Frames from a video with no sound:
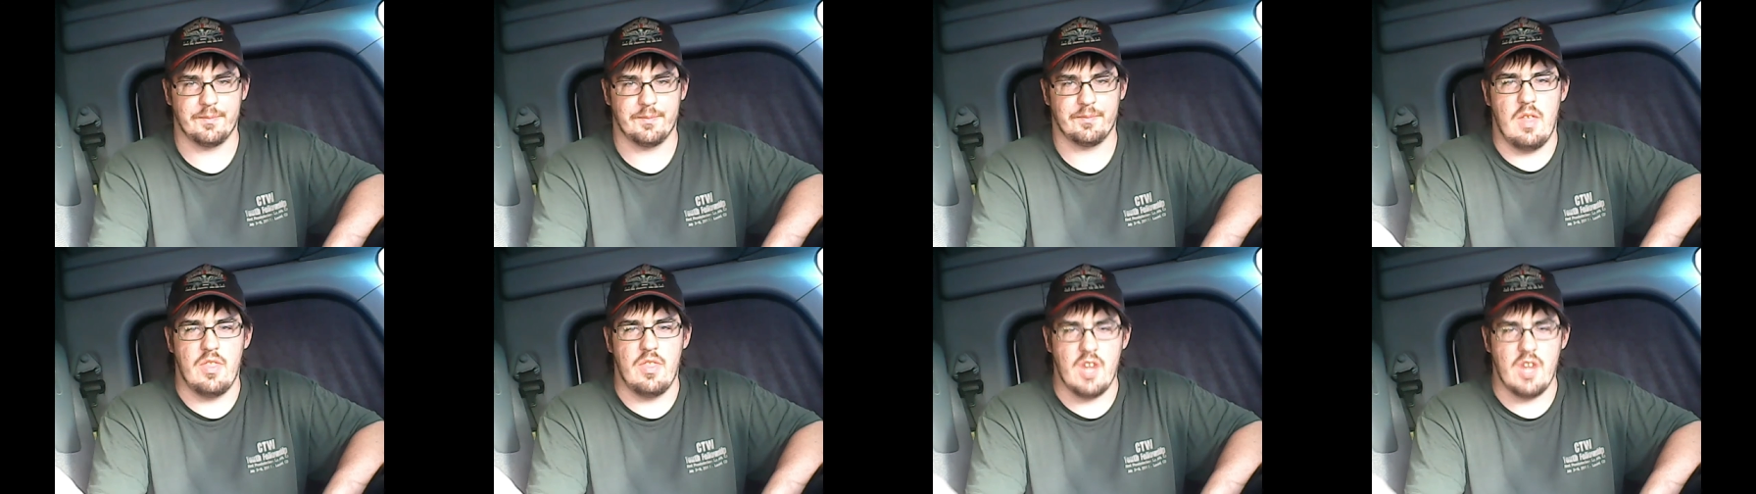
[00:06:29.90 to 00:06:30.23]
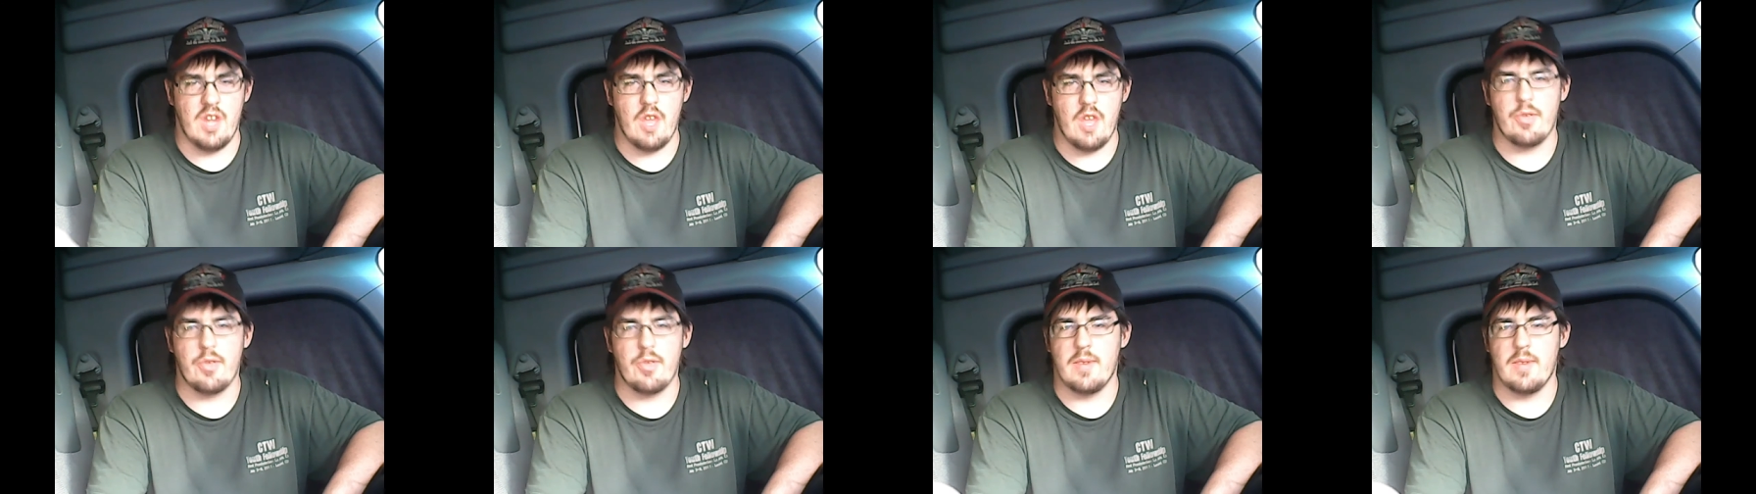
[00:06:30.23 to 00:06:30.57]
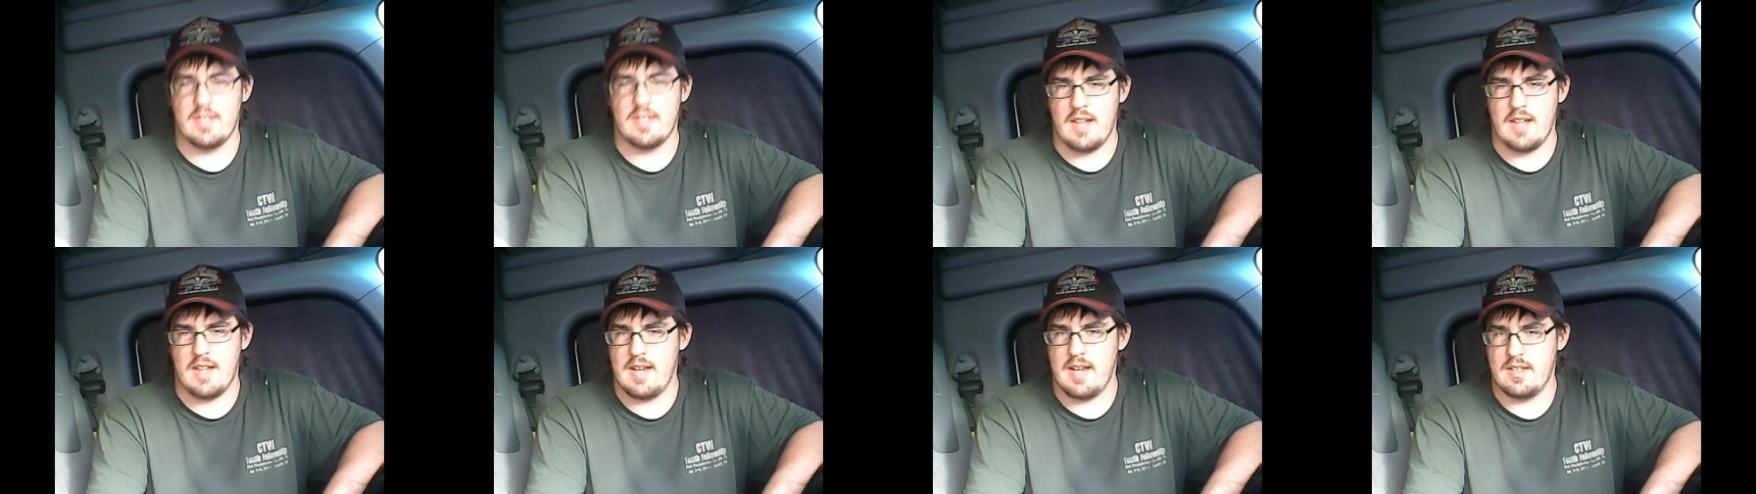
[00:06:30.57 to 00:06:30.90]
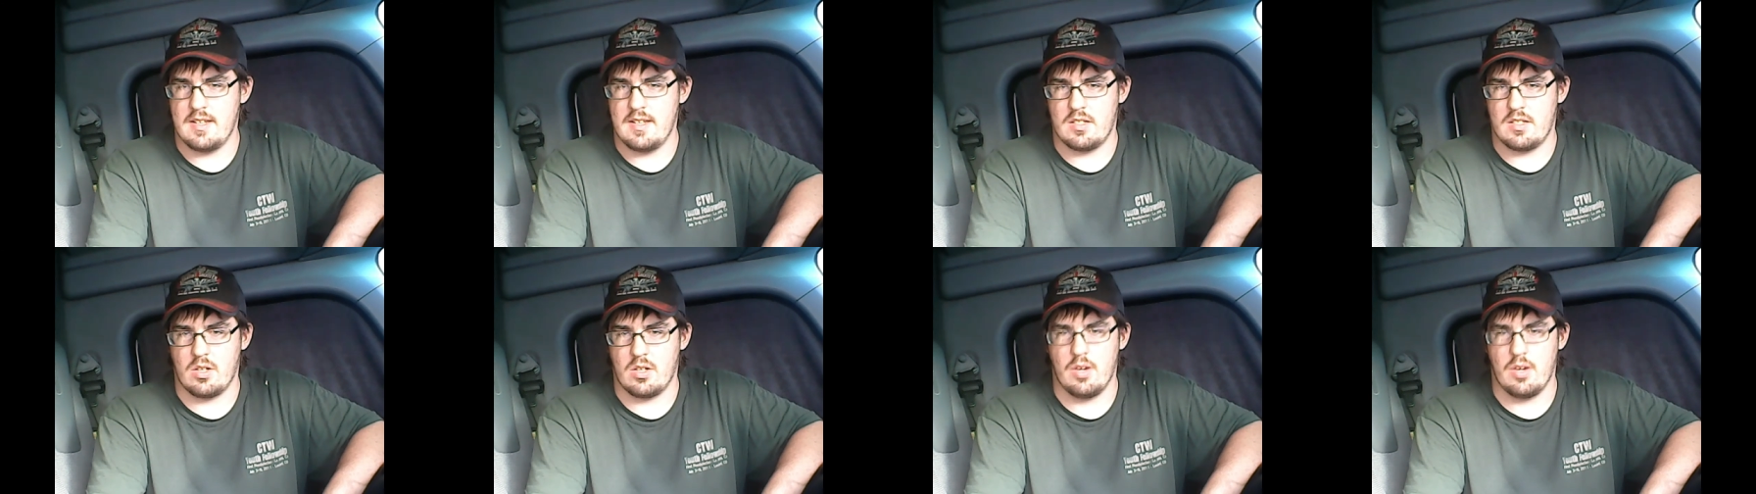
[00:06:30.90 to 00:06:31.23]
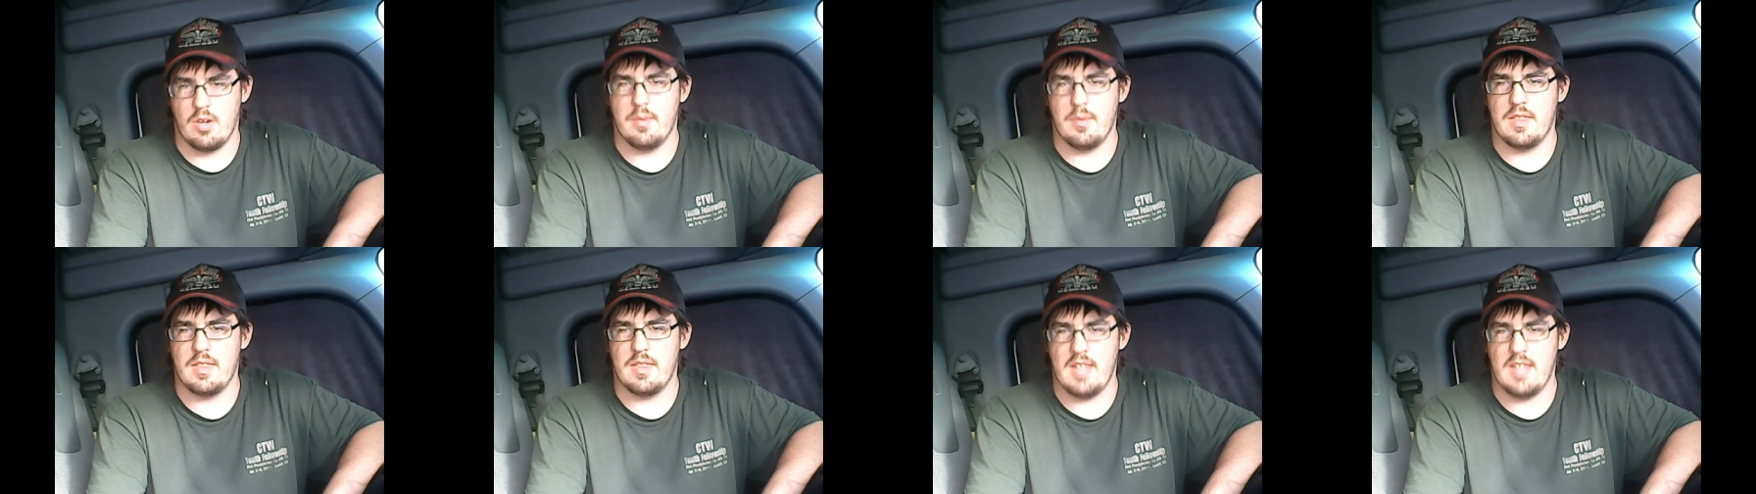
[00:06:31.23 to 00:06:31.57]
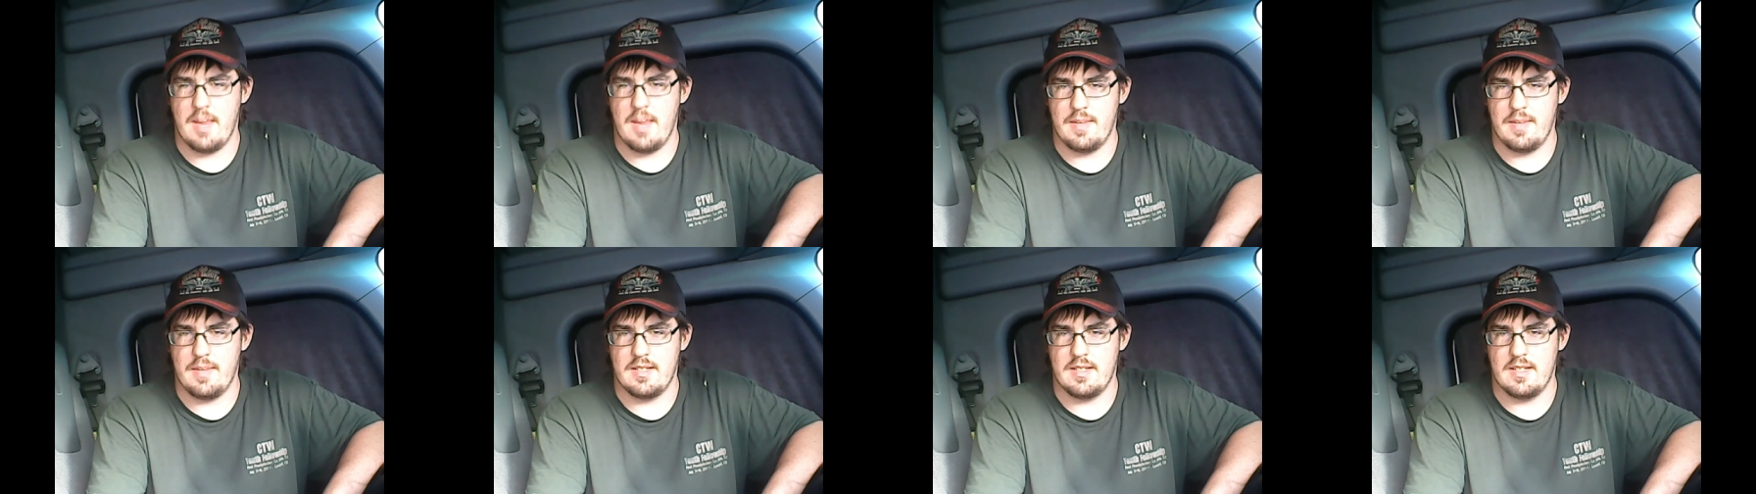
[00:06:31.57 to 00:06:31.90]
The other reason I disagree with
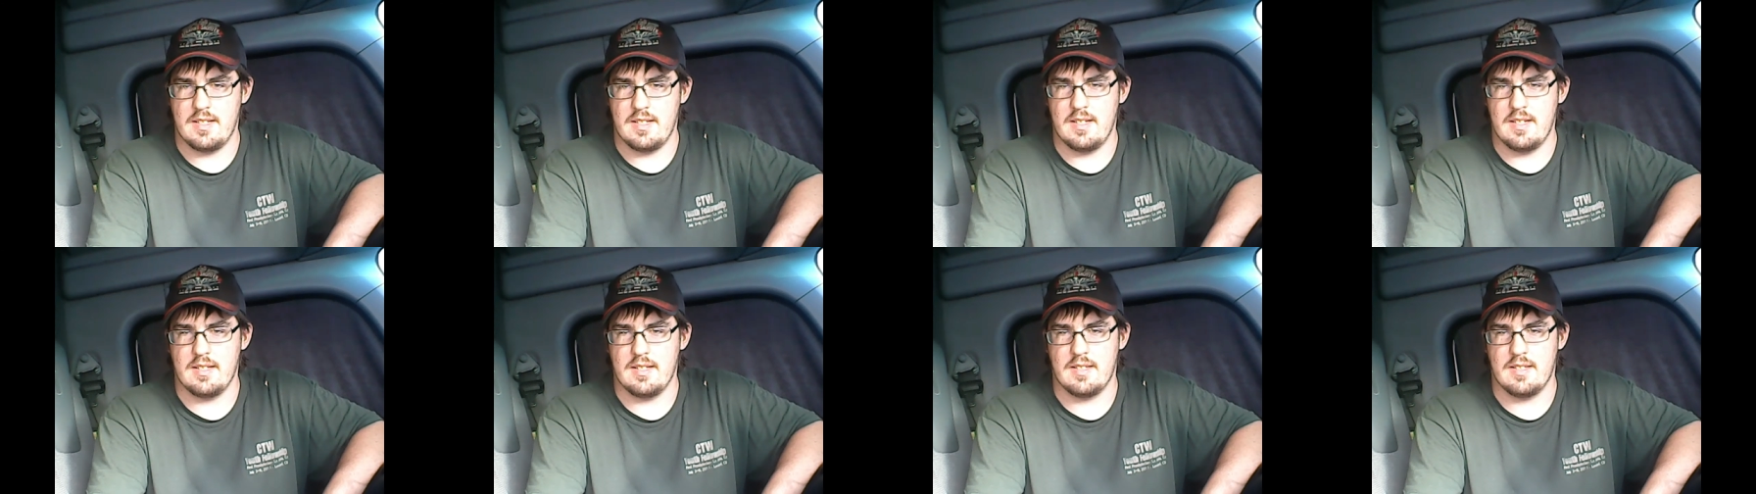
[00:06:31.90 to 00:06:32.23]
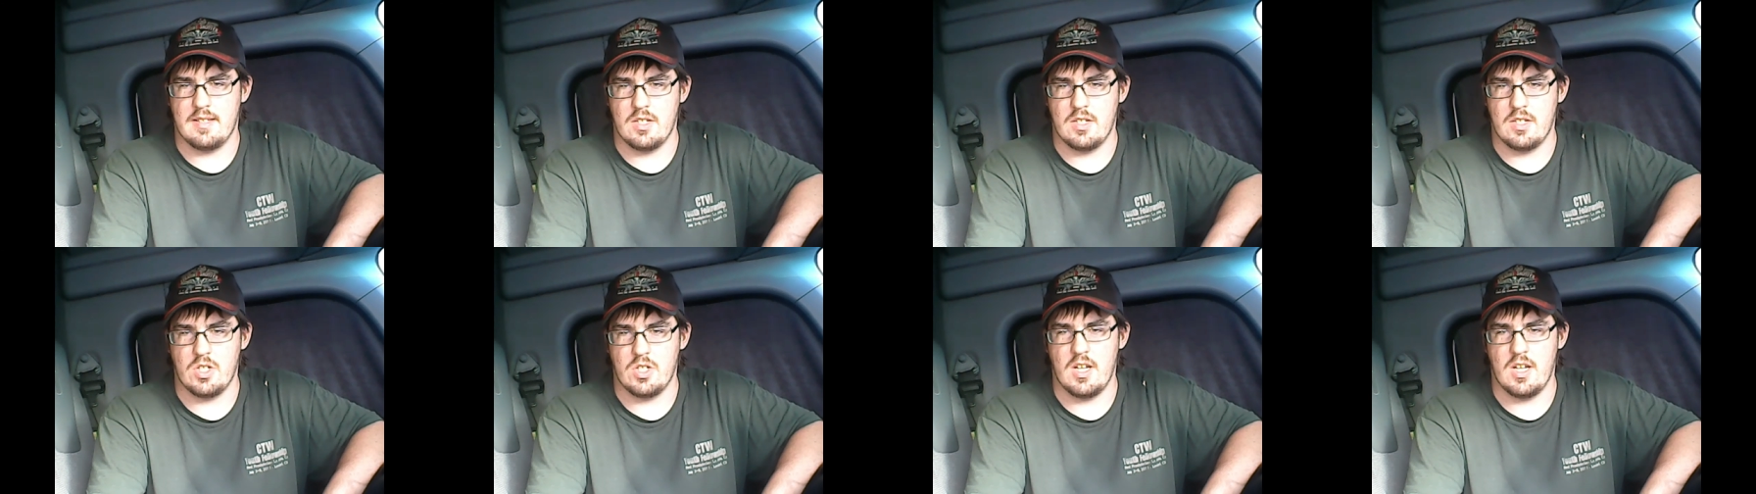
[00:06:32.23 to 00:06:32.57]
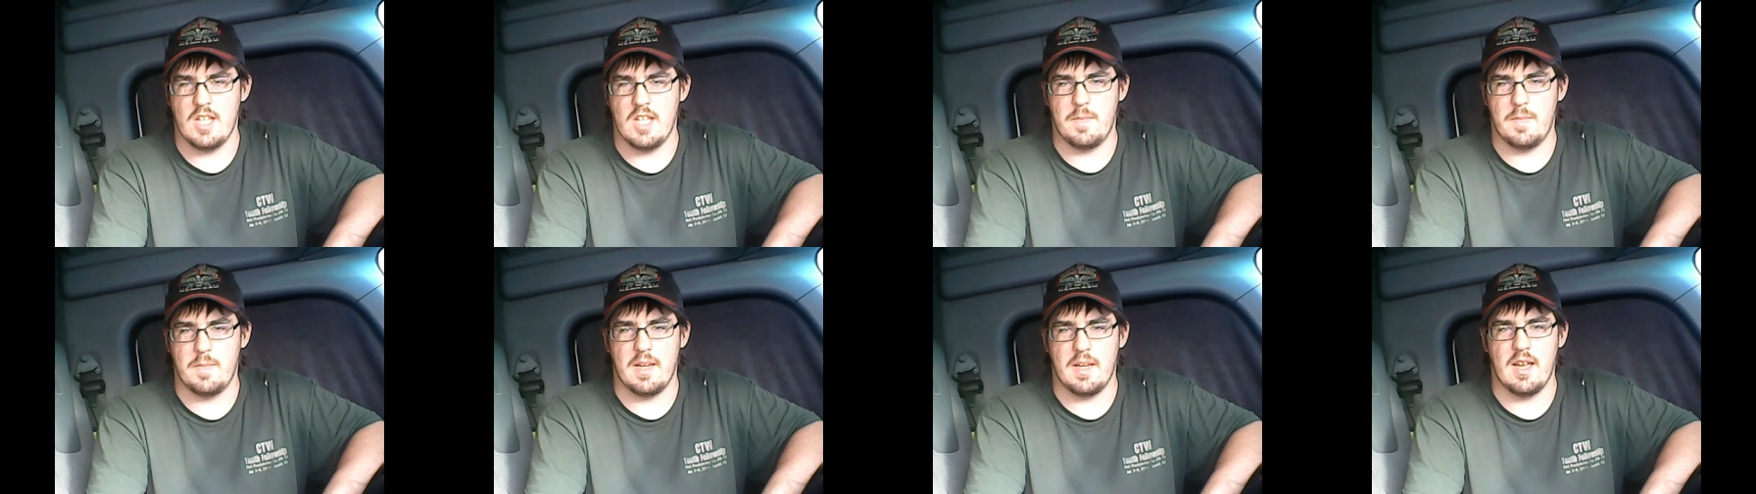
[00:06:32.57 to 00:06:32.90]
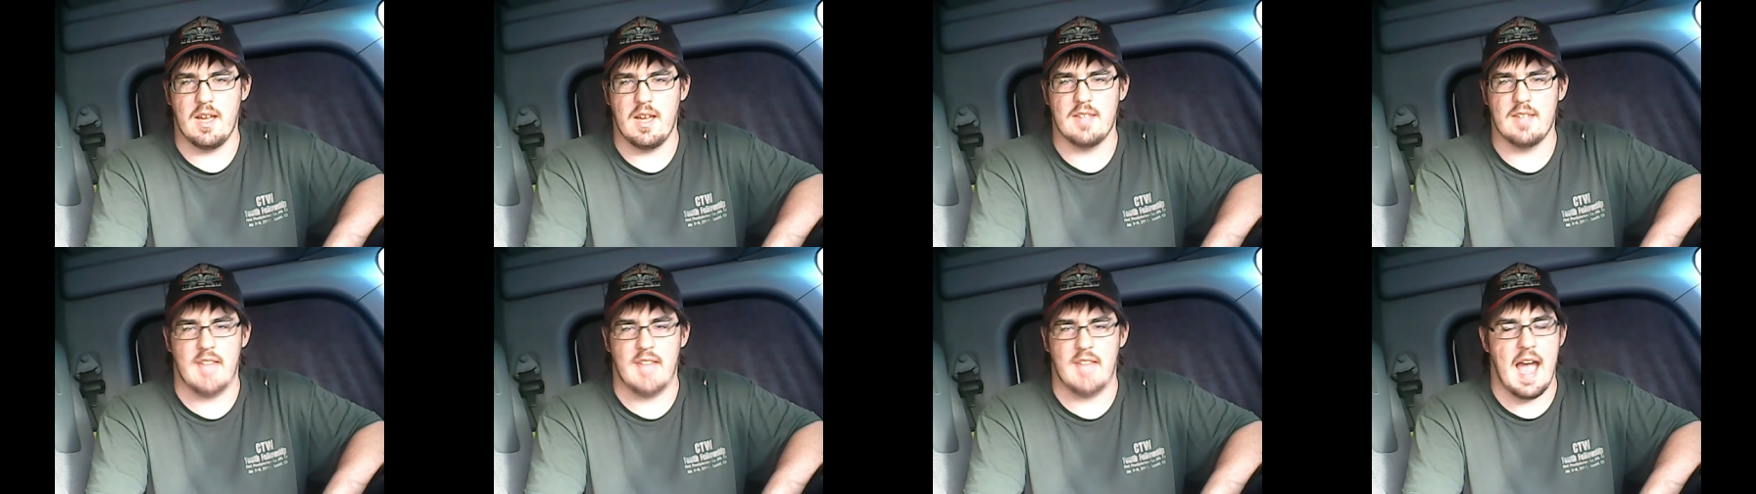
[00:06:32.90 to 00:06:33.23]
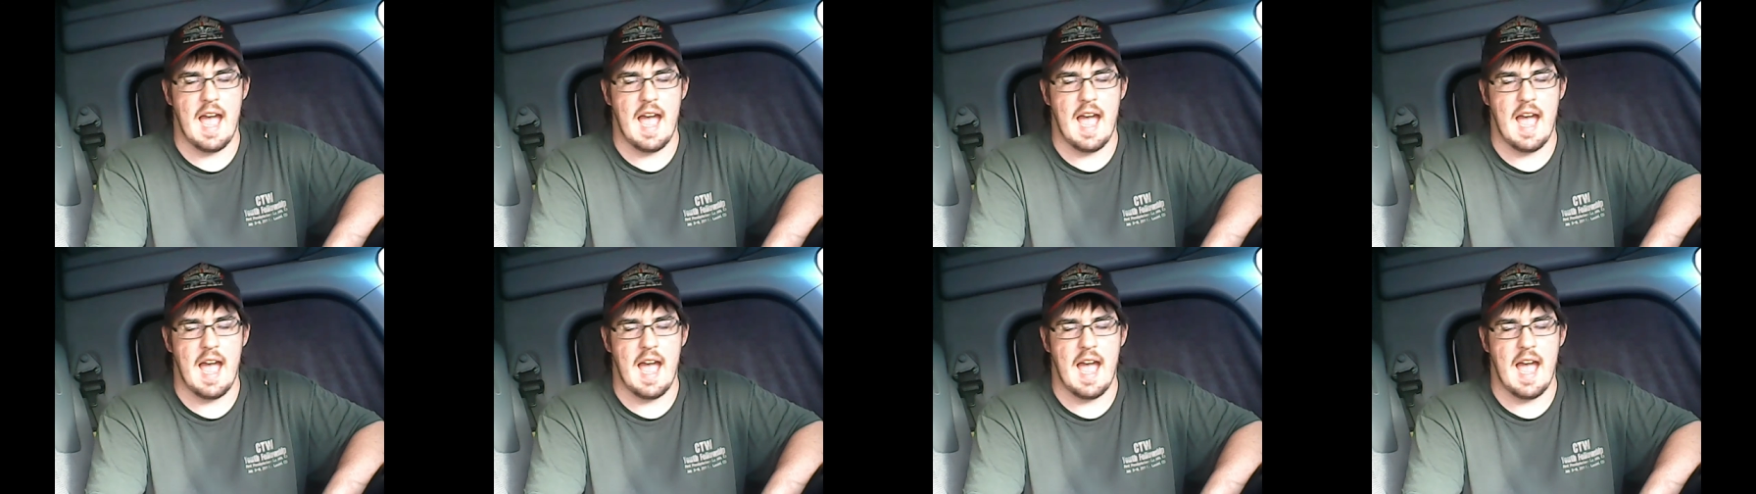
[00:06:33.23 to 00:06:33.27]
the ABC decision is because